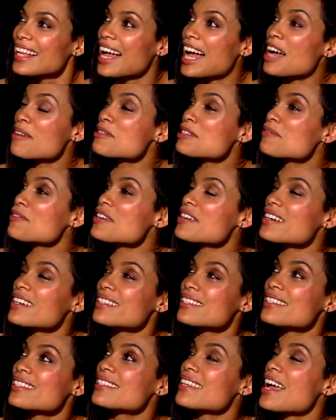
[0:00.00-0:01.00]
Atmosphere
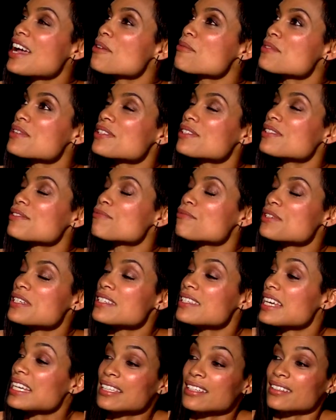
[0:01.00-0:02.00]
on set was
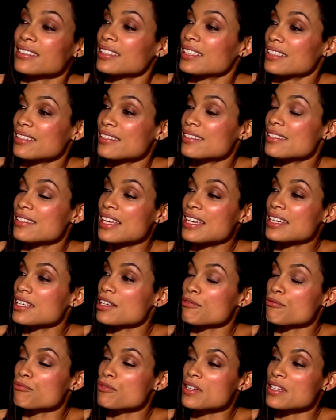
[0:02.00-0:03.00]
ridiculous. Like
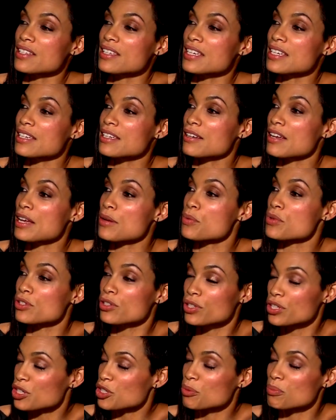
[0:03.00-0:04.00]
it really, it was
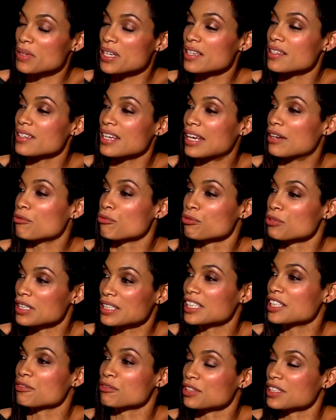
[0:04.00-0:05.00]
humid and
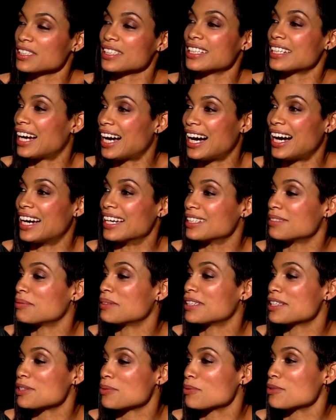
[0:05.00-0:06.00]
really, really hot
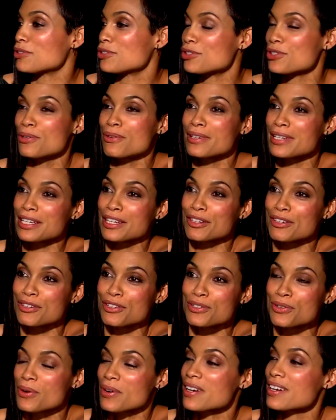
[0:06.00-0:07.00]
because we are shooting in New
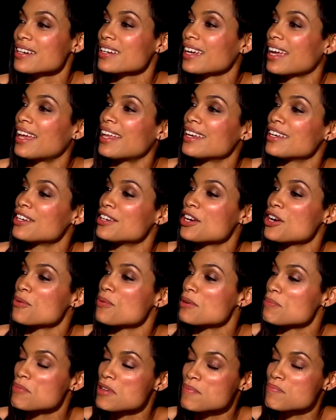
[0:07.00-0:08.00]
York and you know,
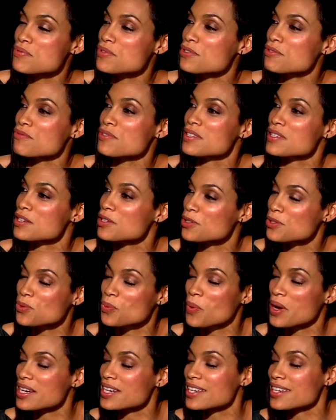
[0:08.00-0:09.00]
when people are really
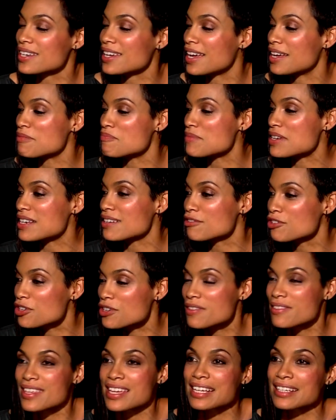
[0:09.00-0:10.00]
sweaty, I mean,
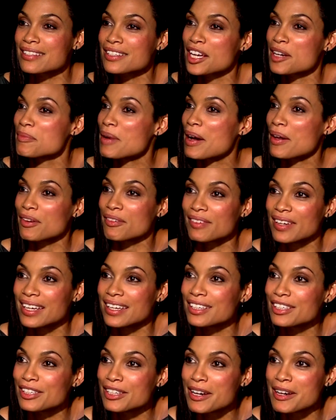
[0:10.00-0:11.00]
good things come out of
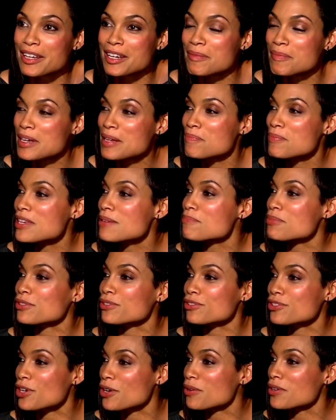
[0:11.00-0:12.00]
it. You know what I mean? People
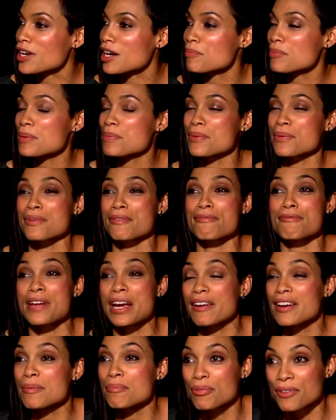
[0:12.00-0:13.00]
showed up, people were
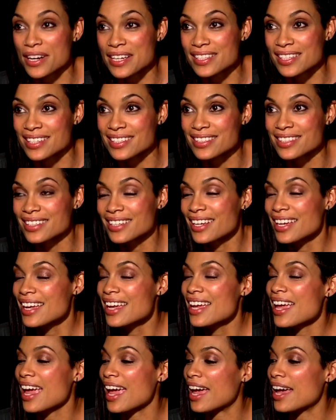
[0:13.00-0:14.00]
very present.
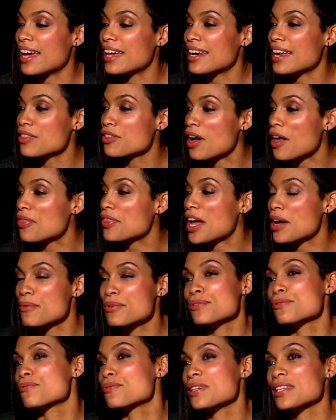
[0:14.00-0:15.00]
And I thought that
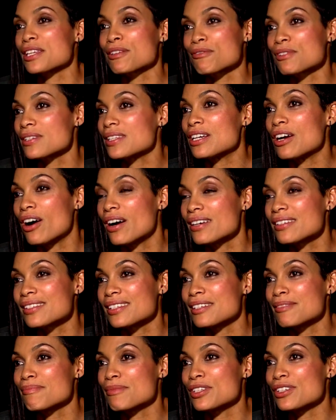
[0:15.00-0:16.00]
was really, really
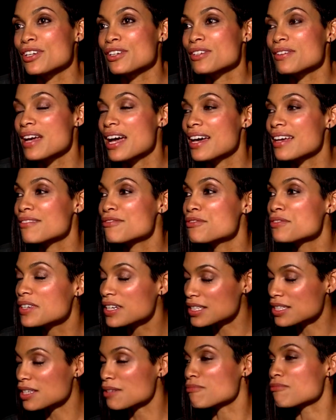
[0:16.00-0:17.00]
awesome. You know, you had, we
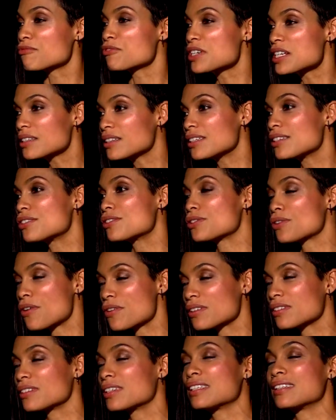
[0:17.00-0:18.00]
got some really
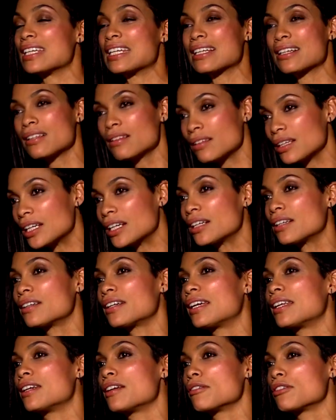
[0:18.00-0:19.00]
startlingly
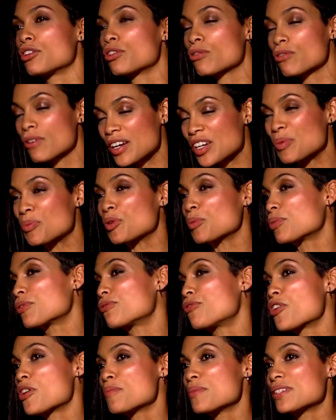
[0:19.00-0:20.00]
clear and incredible
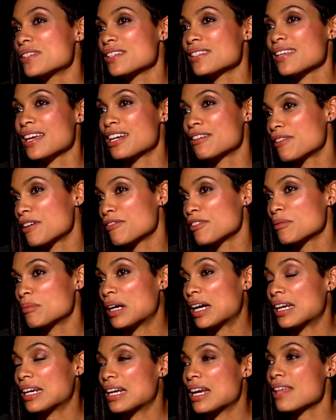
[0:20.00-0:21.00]
performances out of
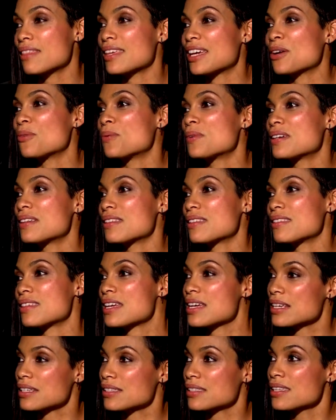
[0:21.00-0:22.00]
everybody. And I think one of the
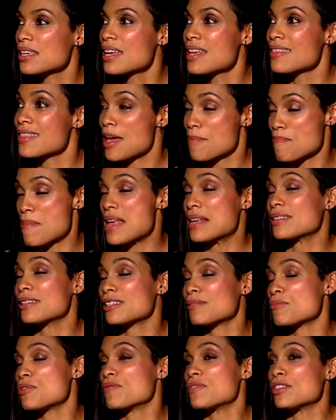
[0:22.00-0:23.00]
things that makes
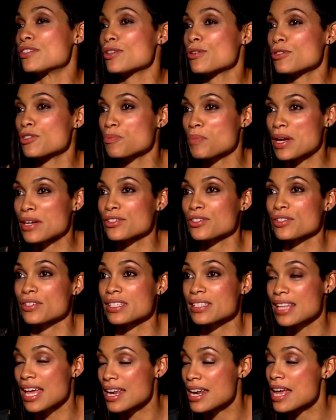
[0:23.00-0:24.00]
this movie so special
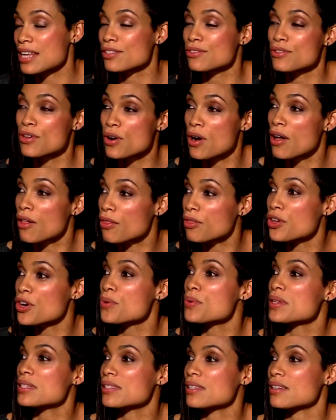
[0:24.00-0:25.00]
is that as though,
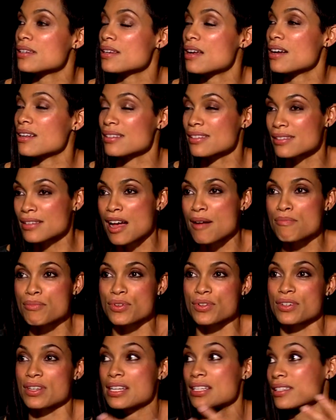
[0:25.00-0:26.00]
although it's an
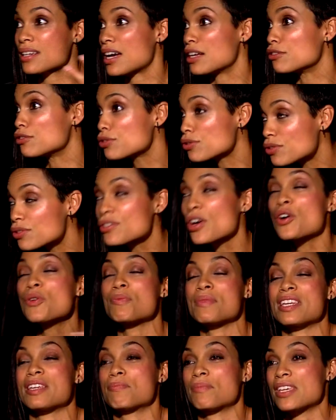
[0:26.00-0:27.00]
ensemble and it's got so
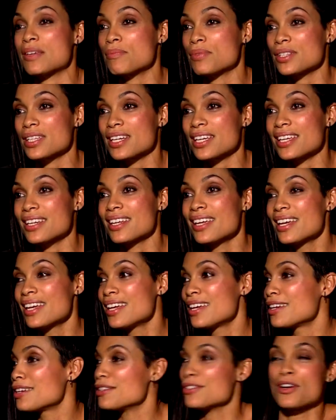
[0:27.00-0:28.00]
many people in it,
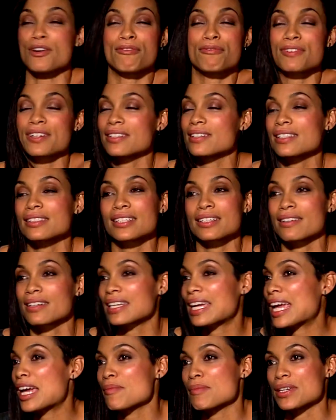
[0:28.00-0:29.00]
you don't feel like there are
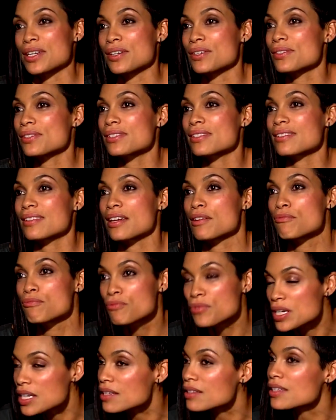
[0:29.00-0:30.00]
cameos. They
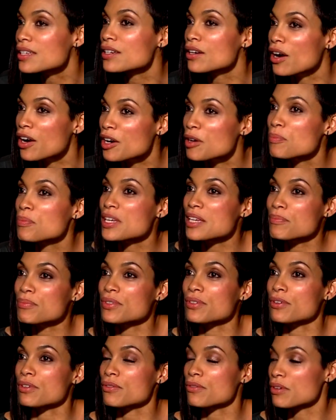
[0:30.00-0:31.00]
really are
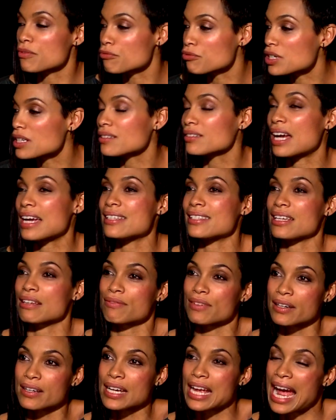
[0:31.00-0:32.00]
people
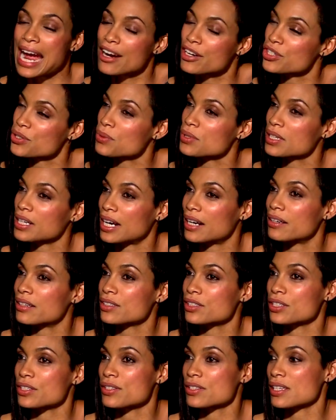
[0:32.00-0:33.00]
realizing very actual
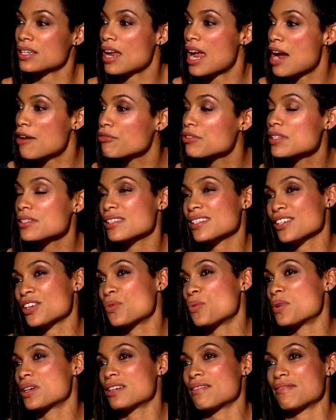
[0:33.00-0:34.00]
characters, and every
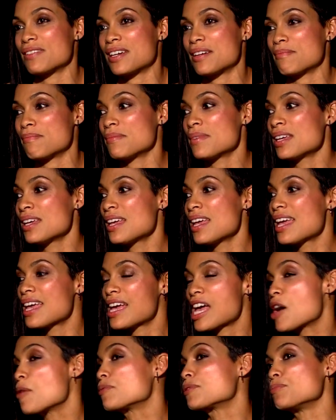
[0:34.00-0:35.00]
single one of them
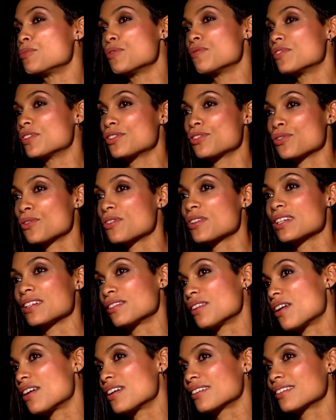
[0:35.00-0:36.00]
helps move the story
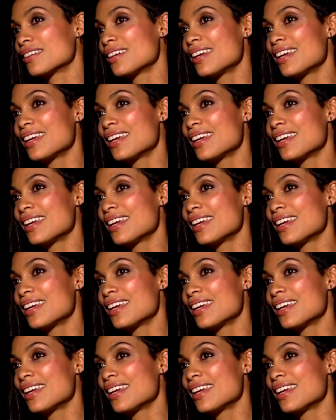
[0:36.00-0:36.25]
along.